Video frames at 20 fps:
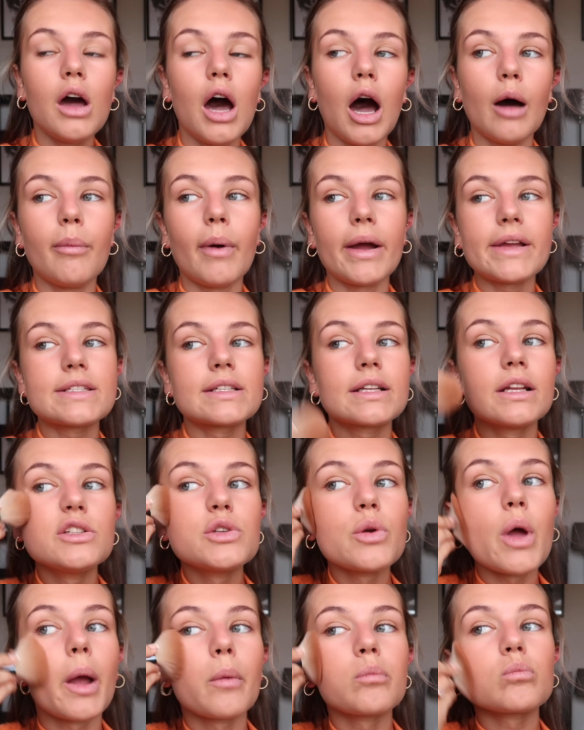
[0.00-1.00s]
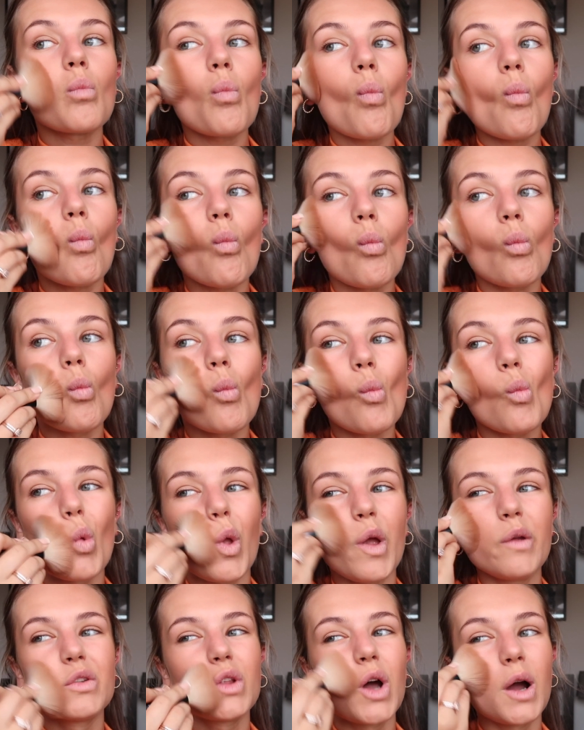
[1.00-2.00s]
I'm basically doing,
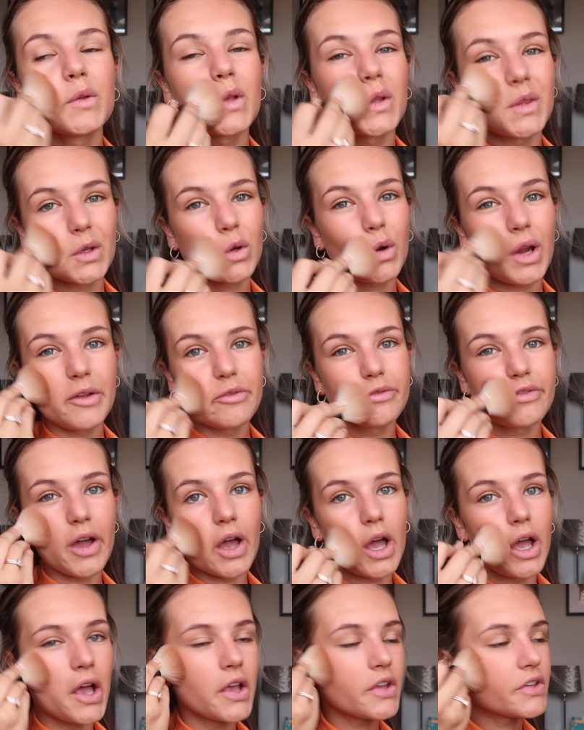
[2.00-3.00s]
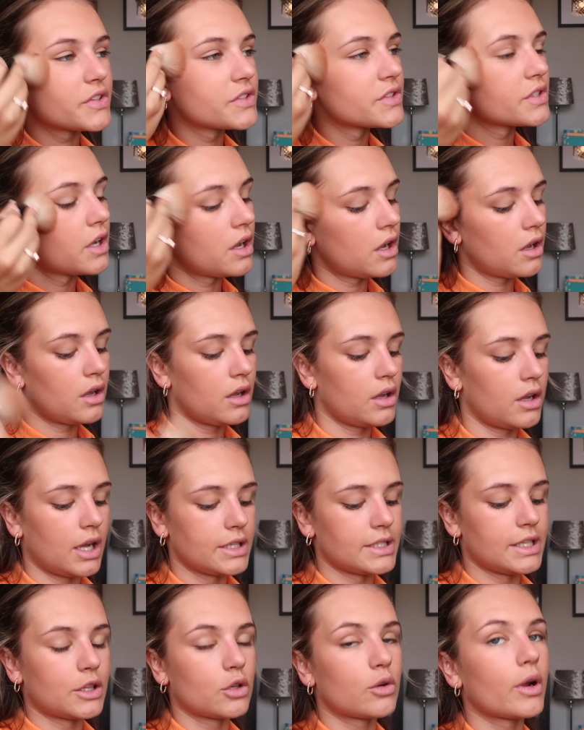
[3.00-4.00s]
even though I've done the cream first, I
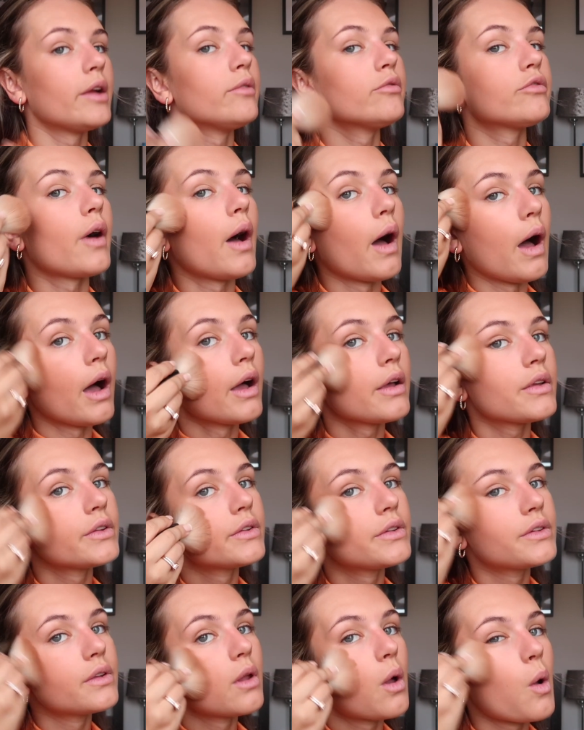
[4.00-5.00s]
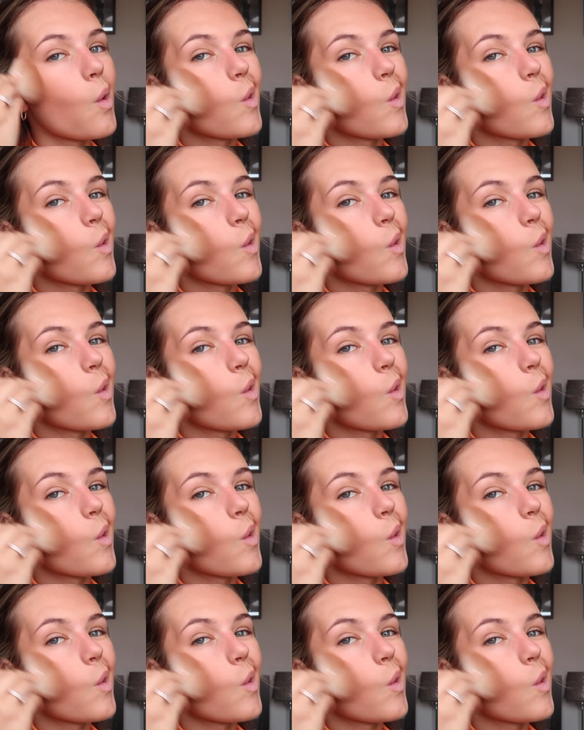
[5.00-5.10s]
did the cream first,